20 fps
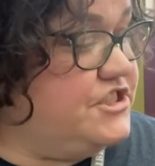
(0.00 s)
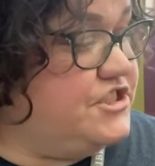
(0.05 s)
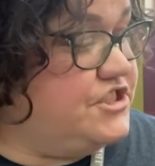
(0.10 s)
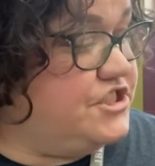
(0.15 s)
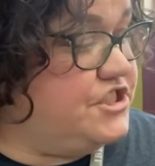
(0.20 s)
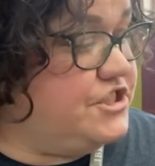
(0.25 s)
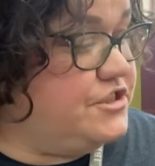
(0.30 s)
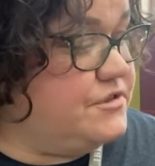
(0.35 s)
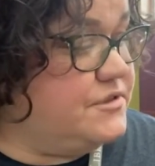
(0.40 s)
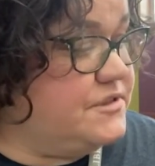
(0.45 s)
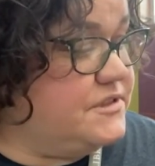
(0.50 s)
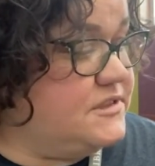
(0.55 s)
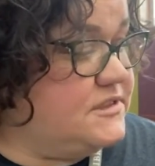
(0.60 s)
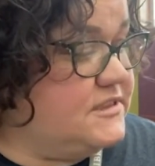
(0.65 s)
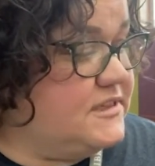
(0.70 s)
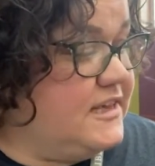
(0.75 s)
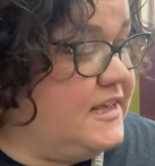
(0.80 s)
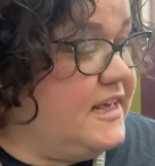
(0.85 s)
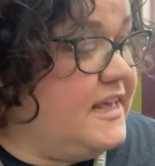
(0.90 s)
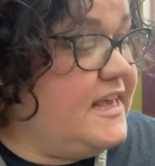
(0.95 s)
juice.
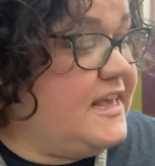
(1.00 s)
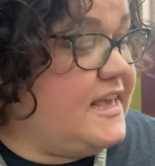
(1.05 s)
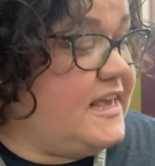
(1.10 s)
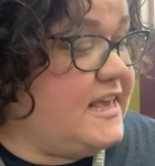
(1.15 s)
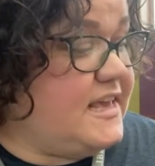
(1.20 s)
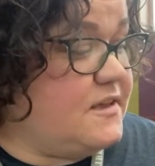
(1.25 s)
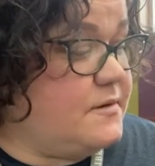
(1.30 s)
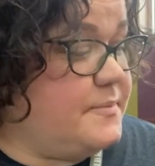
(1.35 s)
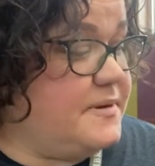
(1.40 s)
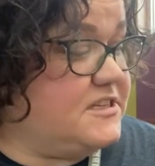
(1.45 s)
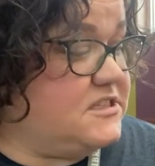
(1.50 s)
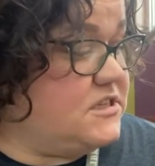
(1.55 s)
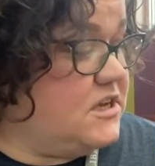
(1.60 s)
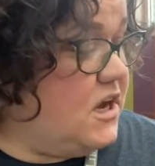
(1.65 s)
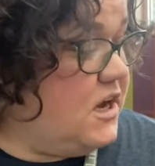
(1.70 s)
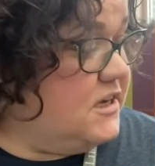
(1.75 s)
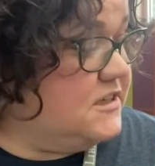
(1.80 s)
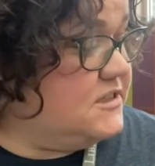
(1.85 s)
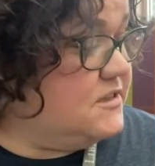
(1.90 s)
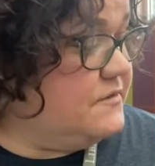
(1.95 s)
He had been
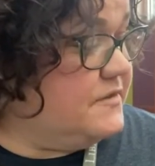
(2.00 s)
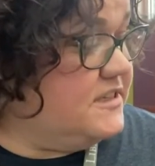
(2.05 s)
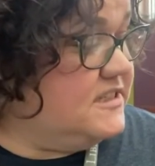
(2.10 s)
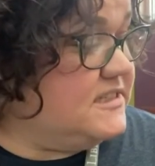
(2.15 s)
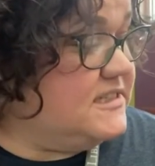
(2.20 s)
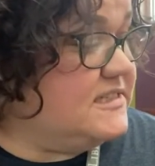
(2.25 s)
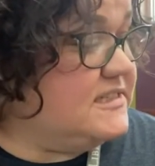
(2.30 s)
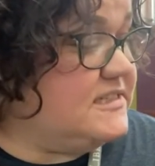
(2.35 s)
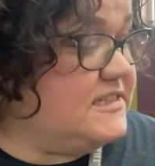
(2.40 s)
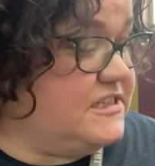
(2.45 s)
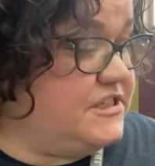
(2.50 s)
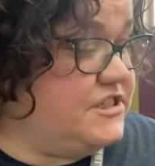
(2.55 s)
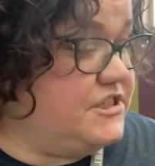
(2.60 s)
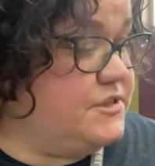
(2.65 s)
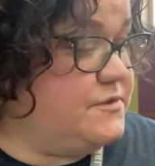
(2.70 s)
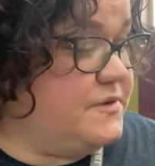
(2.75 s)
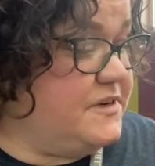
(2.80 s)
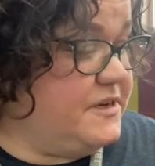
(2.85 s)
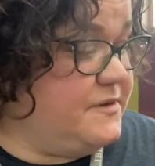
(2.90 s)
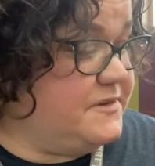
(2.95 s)
taught to rinse his
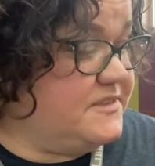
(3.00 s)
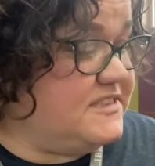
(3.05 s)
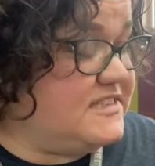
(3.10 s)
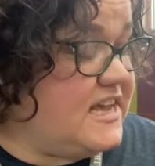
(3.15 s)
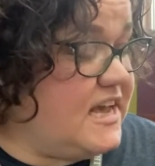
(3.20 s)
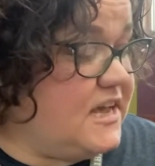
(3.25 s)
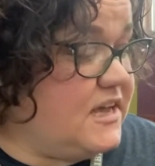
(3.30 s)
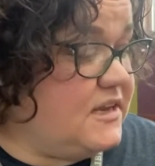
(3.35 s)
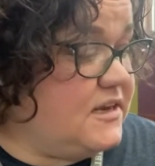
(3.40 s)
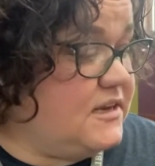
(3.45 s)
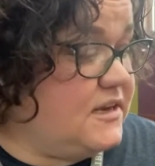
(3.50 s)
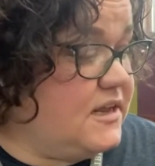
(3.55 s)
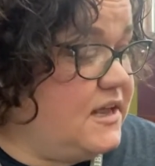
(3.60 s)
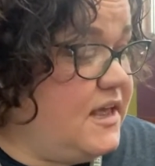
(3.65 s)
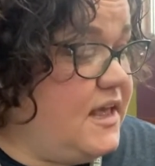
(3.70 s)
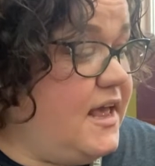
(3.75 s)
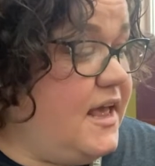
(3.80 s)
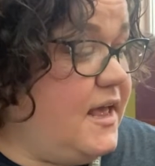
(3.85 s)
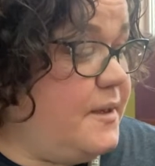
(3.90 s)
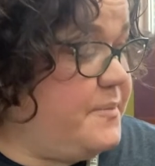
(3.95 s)
dishes when he was done.
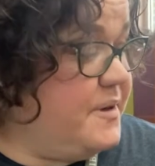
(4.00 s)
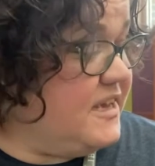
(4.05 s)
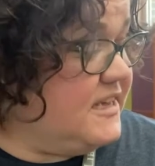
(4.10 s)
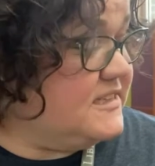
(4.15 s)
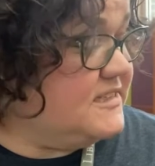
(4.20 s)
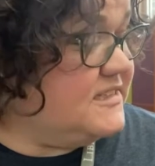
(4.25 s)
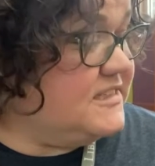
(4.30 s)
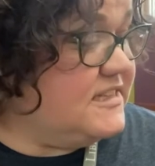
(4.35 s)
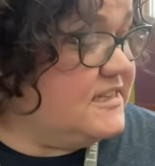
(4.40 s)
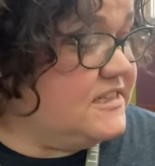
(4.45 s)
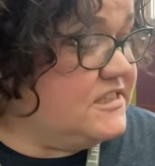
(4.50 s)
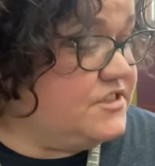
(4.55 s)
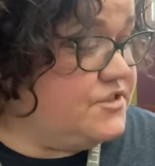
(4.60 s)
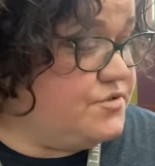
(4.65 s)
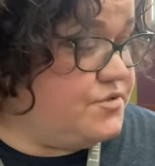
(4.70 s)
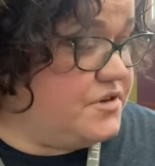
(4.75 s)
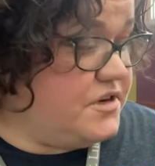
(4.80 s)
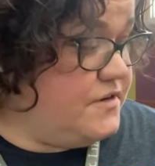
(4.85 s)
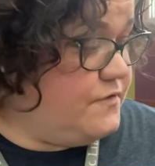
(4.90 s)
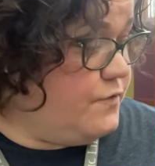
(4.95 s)
And because this
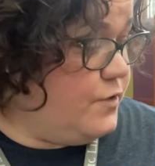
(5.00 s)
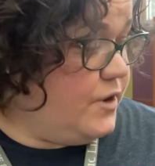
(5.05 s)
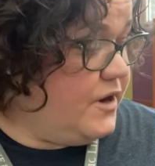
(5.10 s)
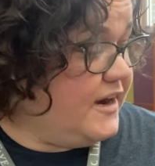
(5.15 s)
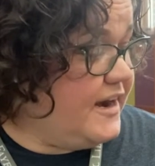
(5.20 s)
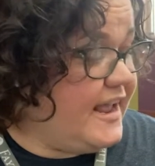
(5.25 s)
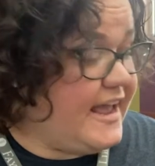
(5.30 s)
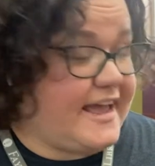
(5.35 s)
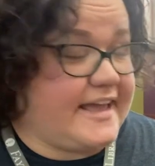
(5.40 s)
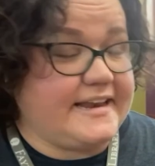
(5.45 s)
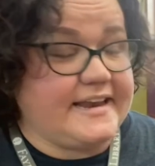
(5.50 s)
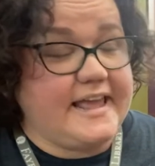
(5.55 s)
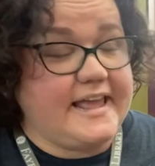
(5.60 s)
tree fort had